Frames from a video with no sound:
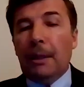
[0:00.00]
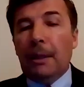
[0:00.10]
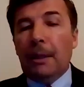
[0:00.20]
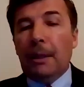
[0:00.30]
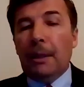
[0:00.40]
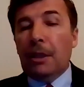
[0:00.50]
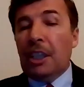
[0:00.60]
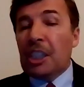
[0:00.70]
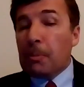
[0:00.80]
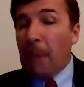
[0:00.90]
And
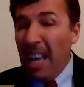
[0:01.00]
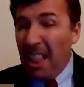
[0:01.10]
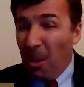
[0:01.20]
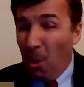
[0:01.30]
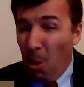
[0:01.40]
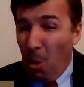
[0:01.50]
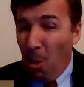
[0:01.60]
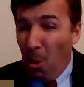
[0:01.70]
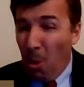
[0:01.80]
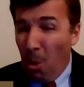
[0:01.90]
despite
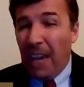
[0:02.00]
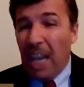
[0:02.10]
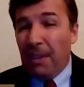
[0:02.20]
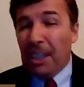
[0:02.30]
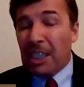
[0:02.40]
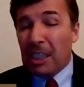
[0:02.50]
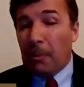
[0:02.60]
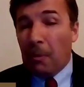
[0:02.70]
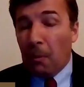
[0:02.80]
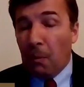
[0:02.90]
all these
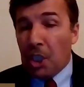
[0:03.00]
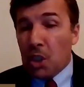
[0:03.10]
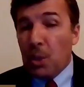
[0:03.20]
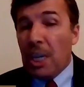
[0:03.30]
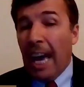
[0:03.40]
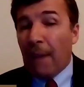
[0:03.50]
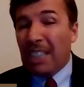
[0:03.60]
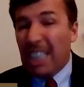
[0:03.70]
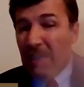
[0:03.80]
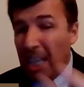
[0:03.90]
favors which we
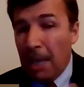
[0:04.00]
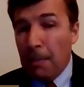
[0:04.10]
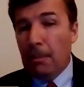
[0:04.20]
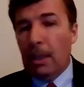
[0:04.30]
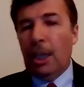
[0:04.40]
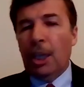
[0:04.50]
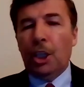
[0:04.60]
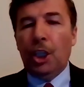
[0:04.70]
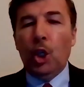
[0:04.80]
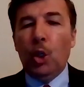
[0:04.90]
have given him,
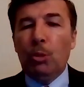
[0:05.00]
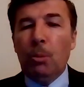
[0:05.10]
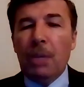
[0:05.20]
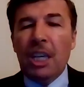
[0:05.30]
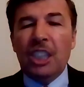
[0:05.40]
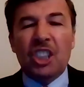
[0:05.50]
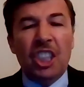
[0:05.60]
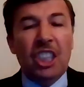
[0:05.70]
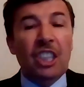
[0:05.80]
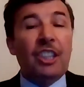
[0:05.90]
the human being
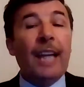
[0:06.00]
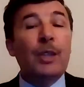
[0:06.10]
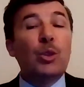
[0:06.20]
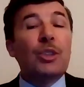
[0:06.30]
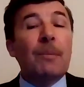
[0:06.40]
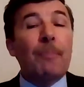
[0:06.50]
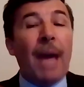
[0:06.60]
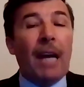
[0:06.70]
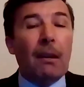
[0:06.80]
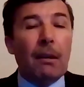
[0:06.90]
still tends to
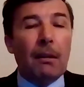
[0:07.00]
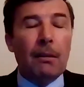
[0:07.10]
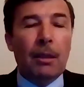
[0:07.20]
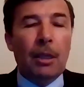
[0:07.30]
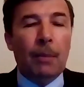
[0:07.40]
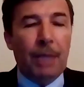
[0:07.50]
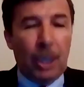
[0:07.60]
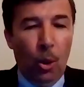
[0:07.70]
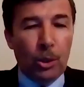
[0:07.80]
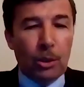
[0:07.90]
rebel.
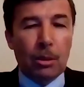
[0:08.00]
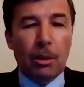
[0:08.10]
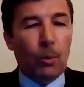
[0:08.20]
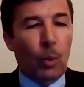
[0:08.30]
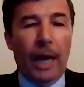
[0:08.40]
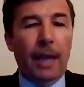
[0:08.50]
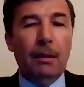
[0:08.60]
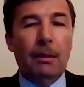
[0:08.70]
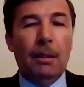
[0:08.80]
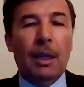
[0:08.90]
Because why?
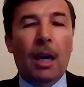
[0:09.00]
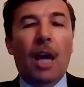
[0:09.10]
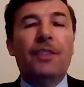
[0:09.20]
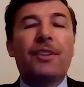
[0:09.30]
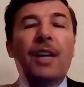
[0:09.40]
And